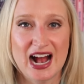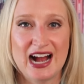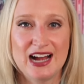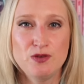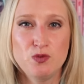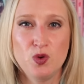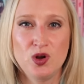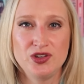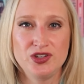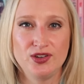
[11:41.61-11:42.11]

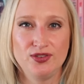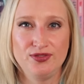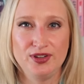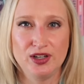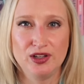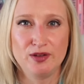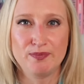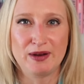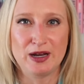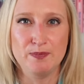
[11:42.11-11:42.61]
I want to
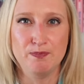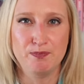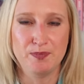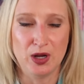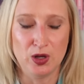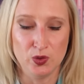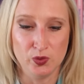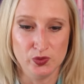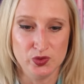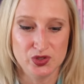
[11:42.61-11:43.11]
feel in my
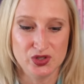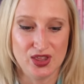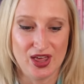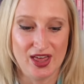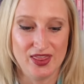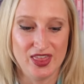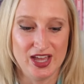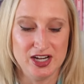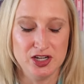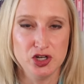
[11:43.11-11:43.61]
bones
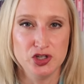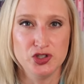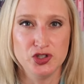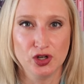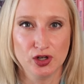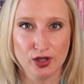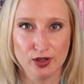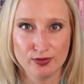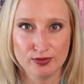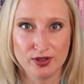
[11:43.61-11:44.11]
that they
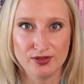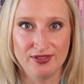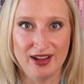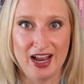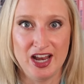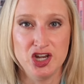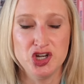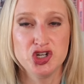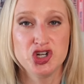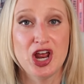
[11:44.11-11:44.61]
deserve
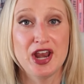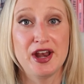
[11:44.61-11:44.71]
revenge,